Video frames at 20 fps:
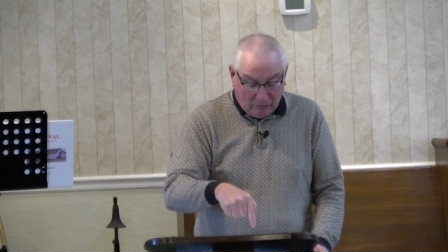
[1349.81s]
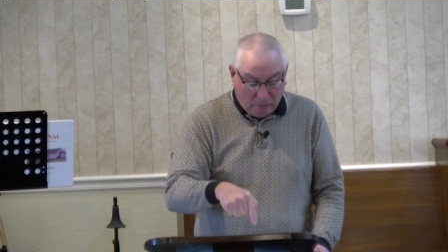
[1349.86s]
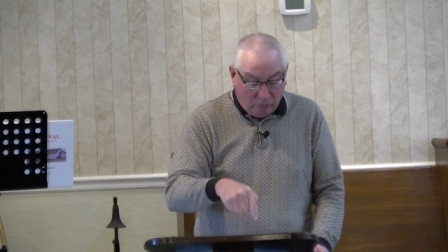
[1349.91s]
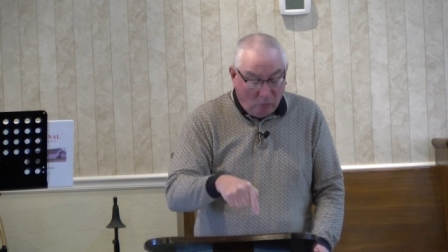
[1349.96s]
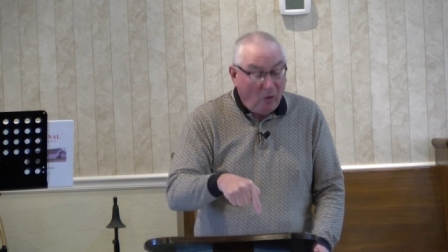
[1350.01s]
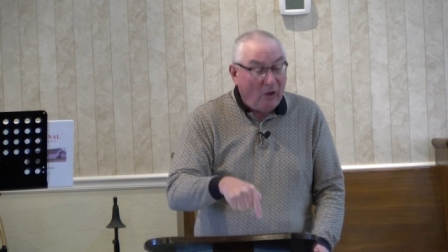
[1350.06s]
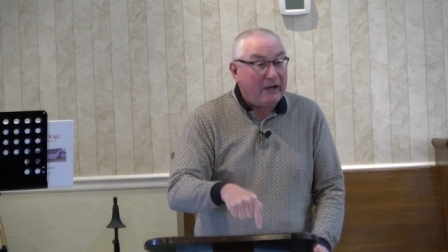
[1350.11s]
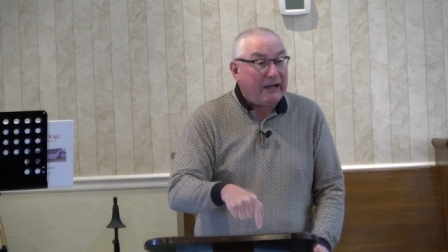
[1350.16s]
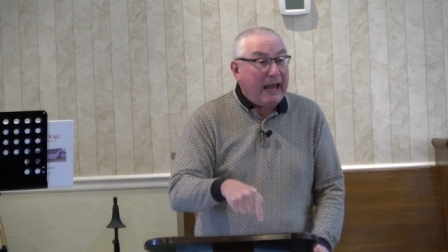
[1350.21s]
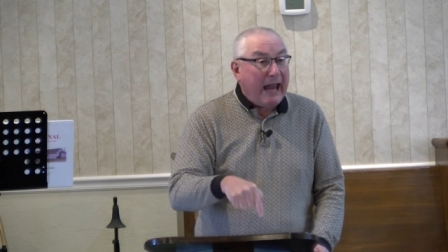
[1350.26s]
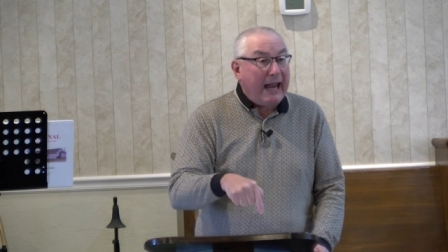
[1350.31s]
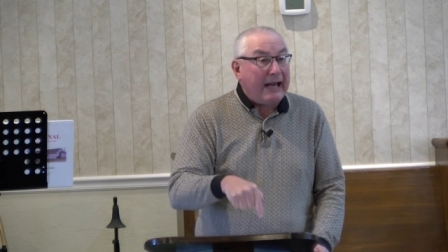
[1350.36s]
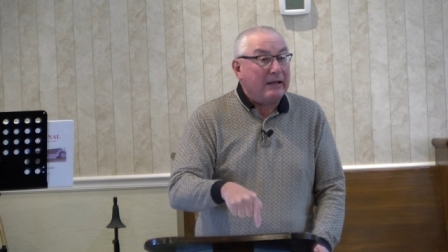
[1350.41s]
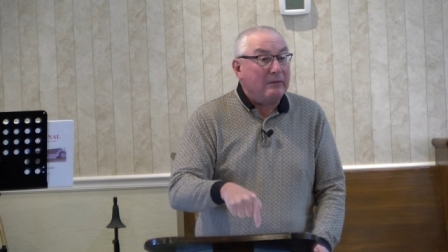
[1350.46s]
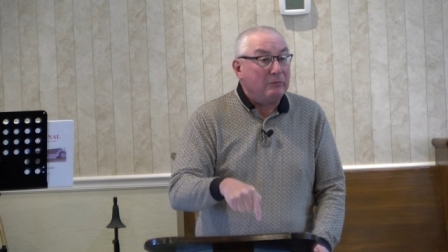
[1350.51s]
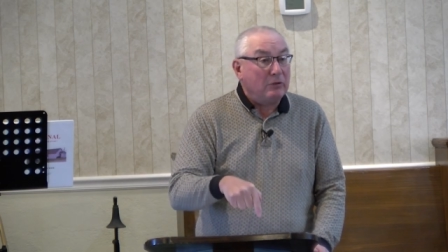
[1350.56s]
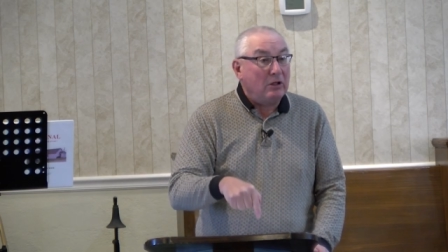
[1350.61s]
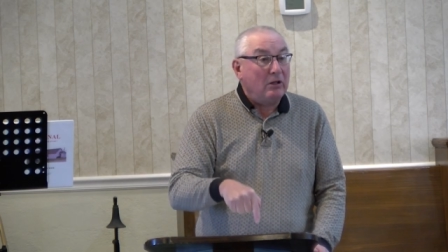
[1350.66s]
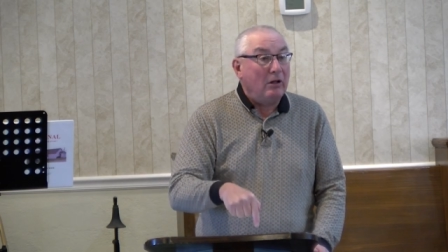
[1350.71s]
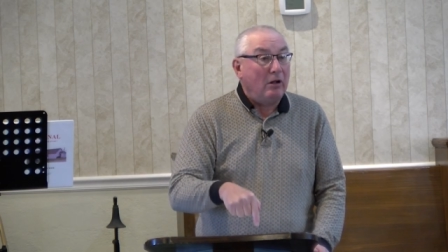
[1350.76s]
of what
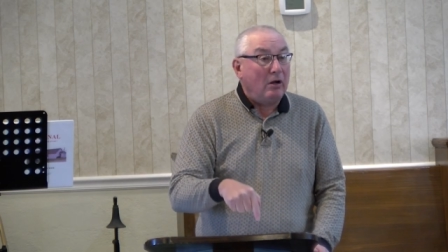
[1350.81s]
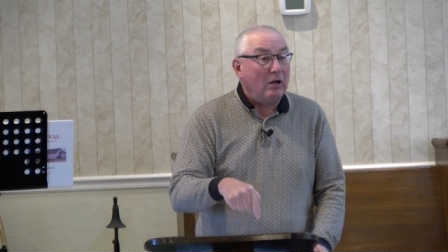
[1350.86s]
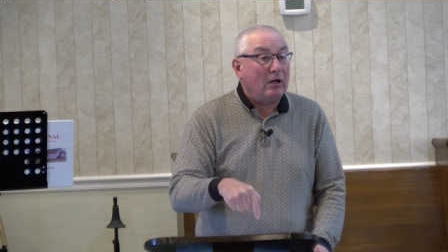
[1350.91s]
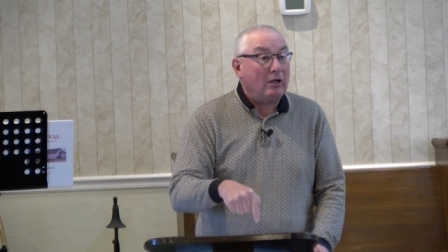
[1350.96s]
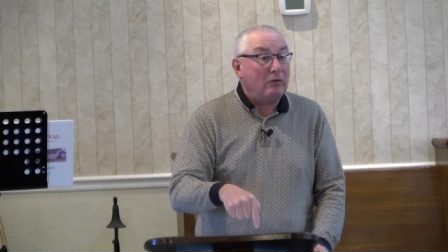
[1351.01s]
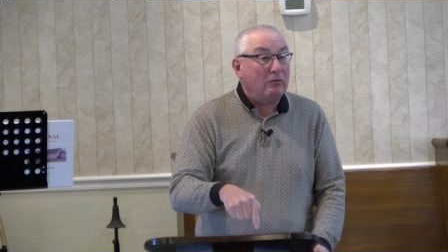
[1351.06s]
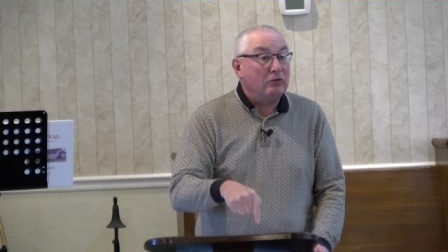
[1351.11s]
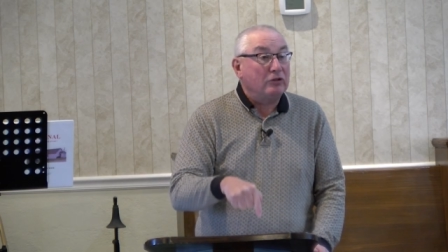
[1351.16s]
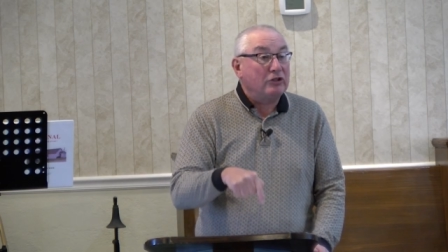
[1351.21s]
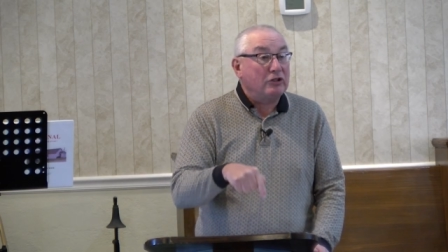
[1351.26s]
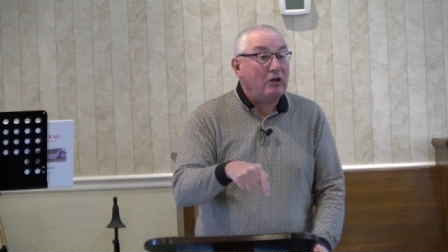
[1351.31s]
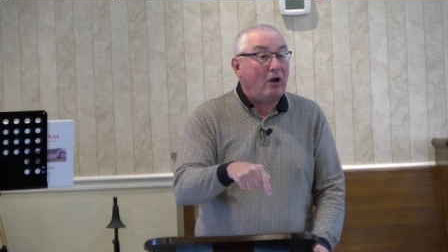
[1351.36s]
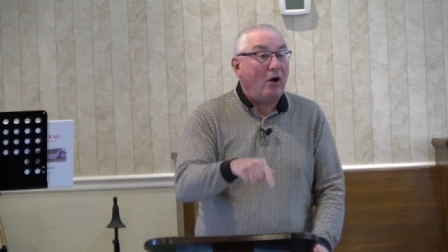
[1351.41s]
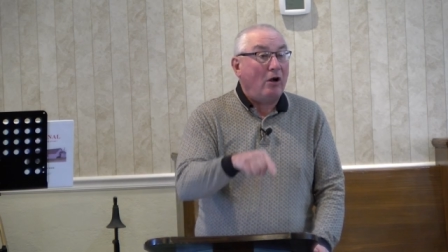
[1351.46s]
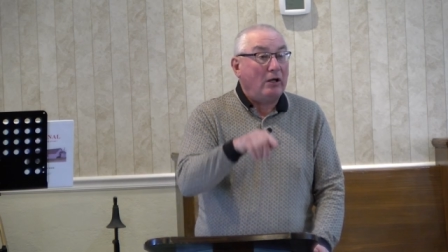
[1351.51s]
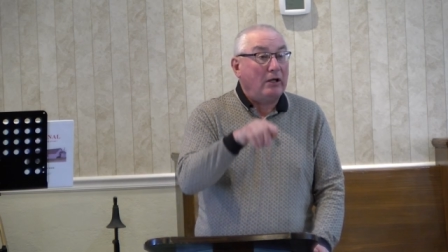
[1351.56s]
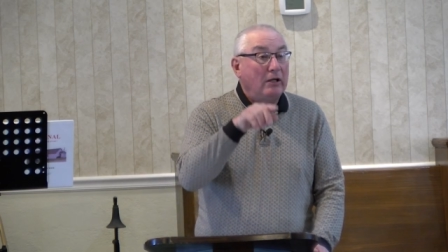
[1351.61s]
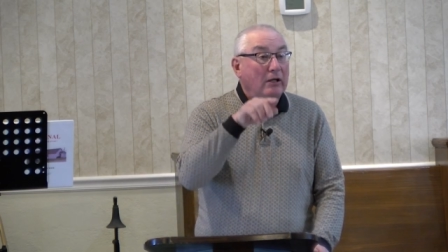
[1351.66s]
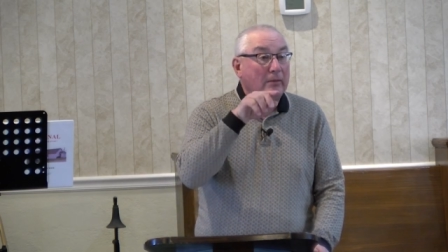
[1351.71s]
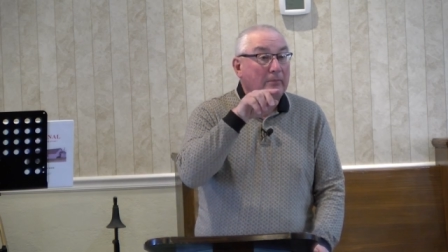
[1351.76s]
Adam Clarke was
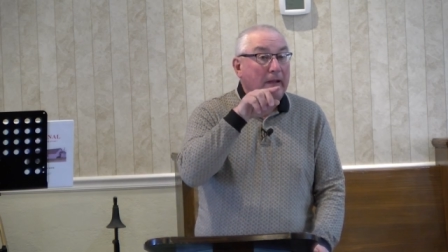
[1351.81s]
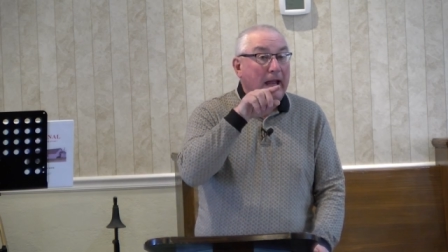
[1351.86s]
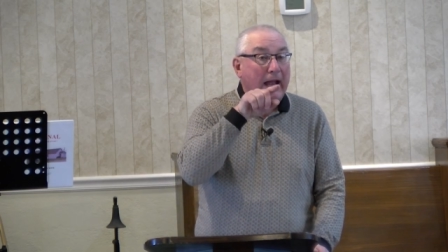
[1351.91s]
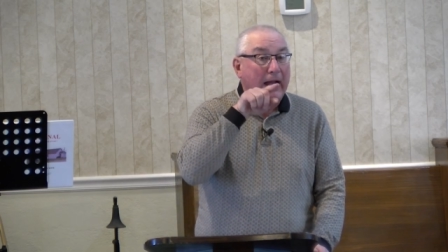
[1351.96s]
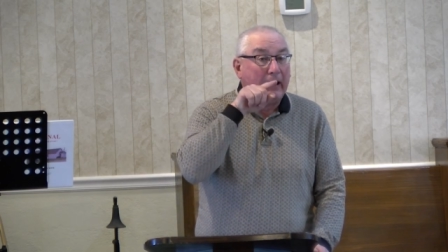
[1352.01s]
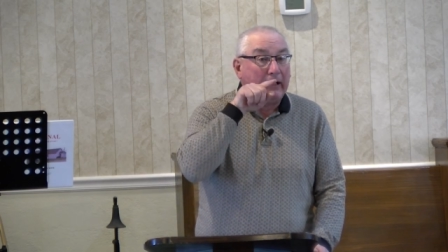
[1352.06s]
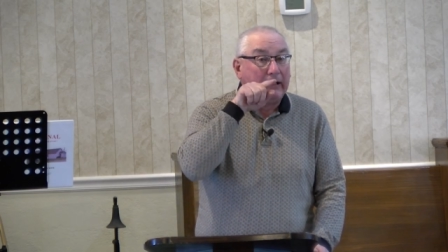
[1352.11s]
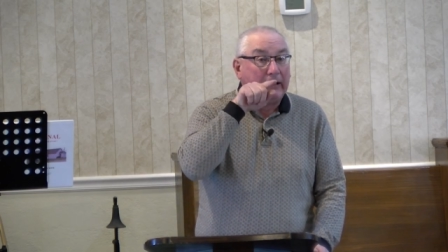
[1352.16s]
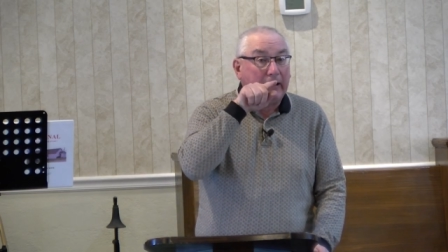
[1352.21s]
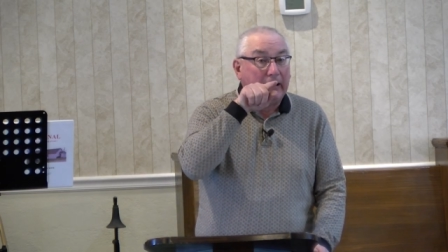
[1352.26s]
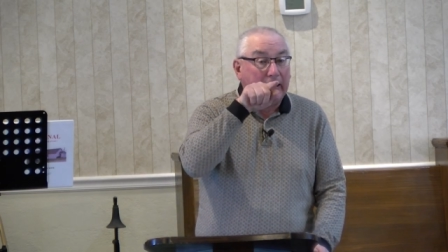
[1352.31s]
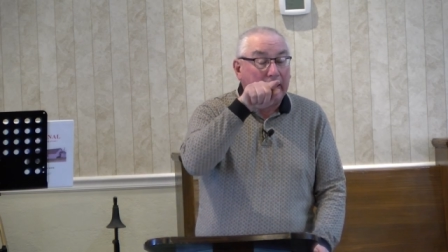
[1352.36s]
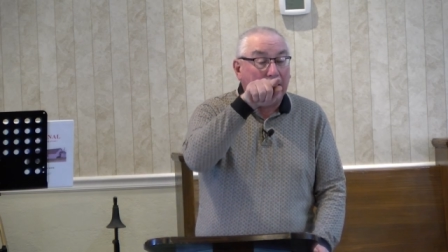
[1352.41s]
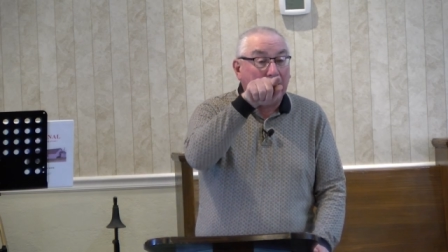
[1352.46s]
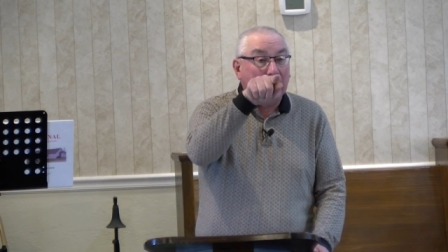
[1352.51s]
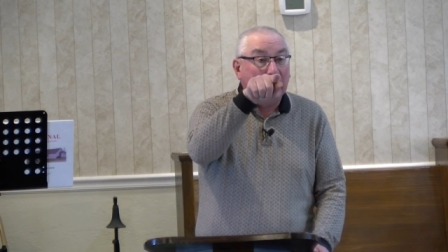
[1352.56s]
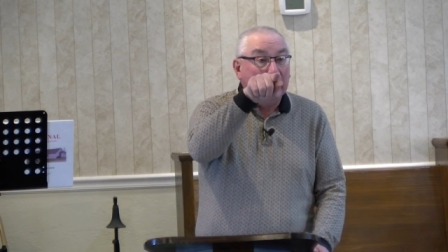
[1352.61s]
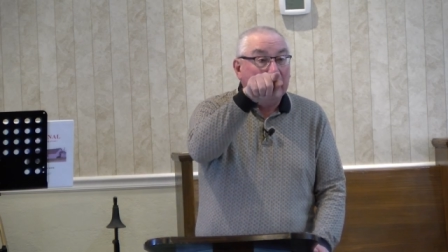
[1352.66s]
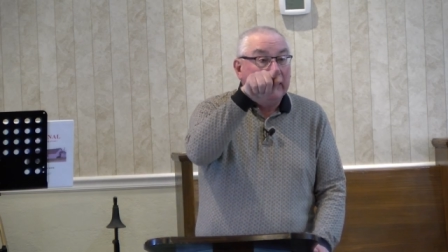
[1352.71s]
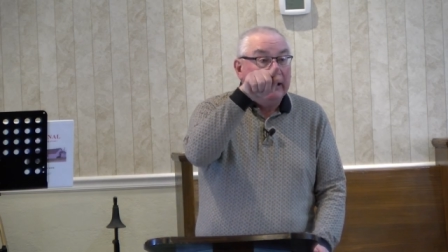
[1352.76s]
talking about
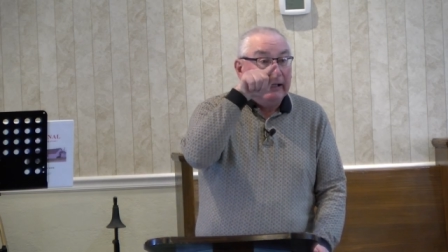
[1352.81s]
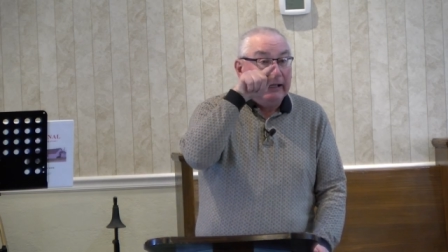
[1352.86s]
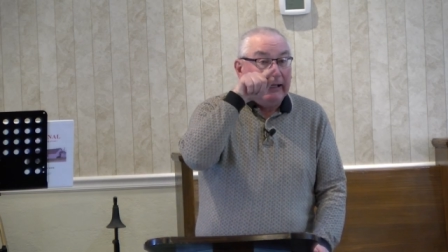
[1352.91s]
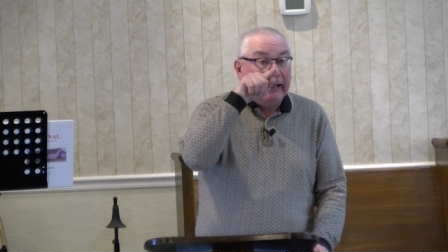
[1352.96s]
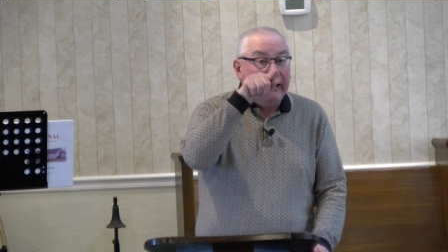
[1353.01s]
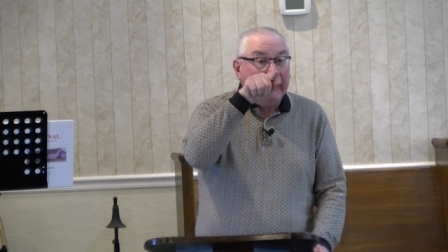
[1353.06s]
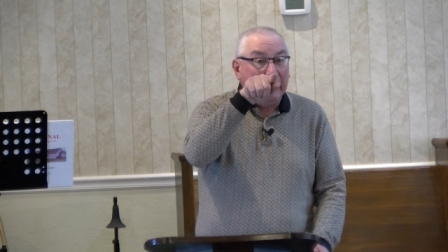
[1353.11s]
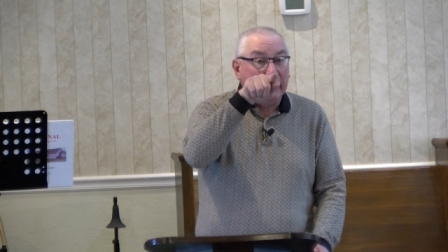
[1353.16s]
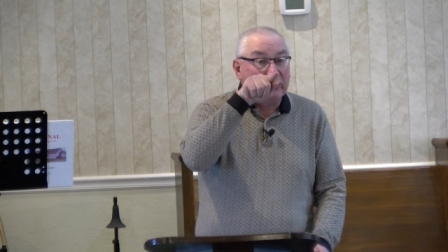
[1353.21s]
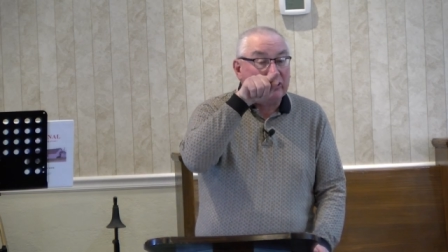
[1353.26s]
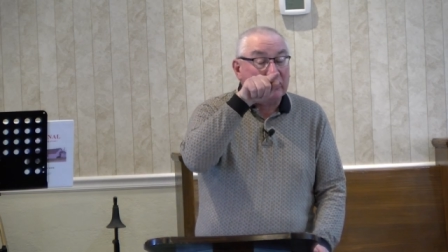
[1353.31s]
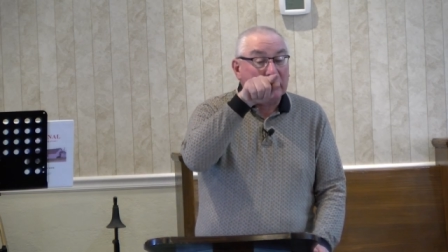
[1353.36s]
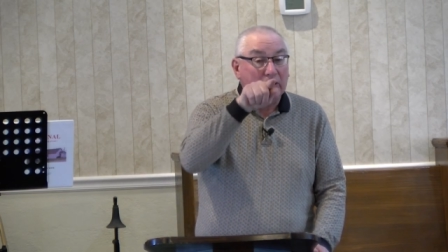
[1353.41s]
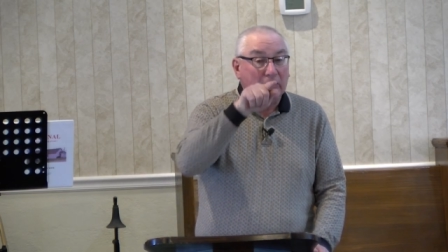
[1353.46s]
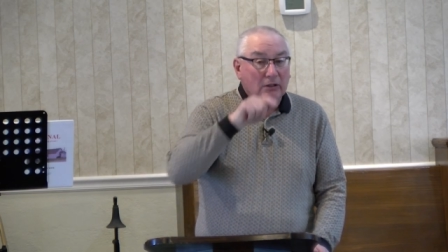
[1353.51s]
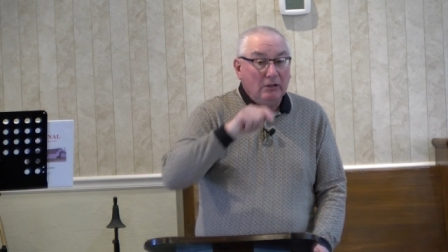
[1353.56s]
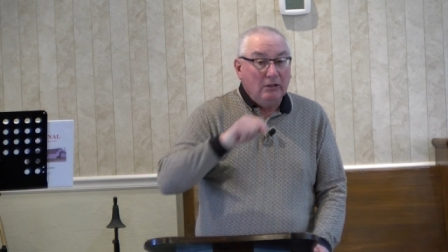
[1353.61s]
here is